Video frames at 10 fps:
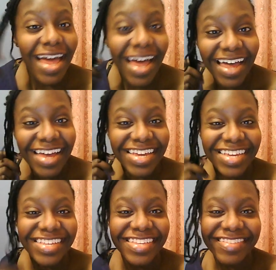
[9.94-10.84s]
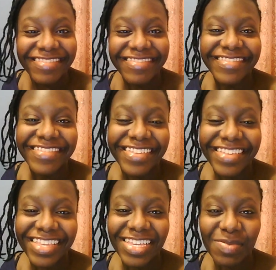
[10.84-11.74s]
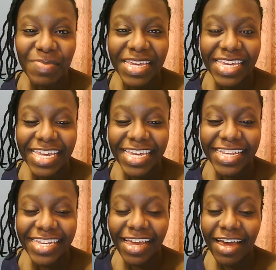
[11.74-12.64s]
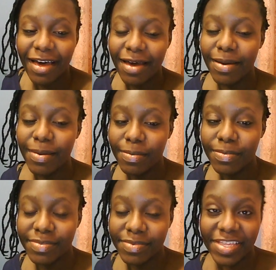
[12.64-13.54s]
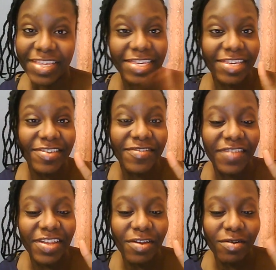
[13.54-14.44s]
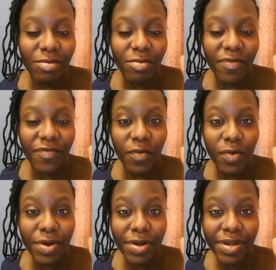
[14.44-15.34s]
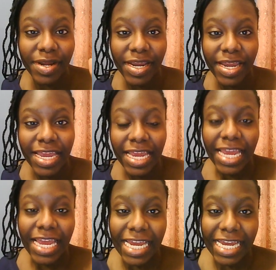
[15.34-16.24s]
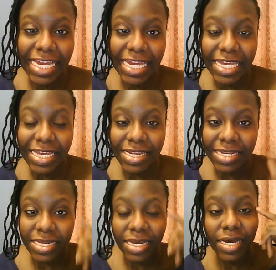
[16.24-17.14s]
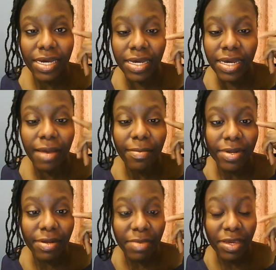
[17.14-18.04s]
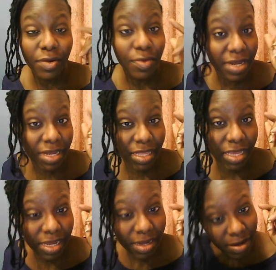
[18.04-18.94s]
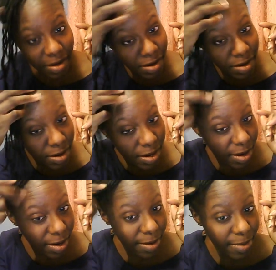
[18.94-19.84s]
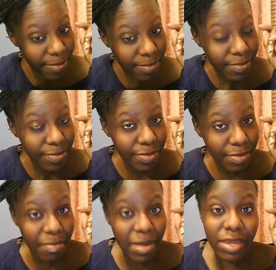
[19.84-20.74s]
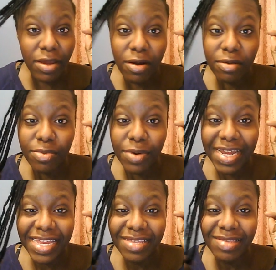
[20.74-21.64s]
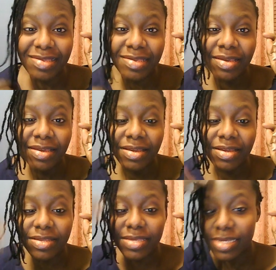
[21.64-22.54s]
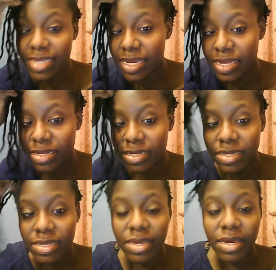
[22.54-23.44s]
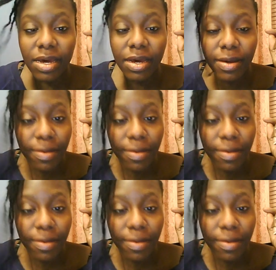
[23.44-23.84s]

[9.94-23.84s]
Hi, it's me again. This is video number 4, and I'm going to be crinkling um, my yarn braids tonight. Let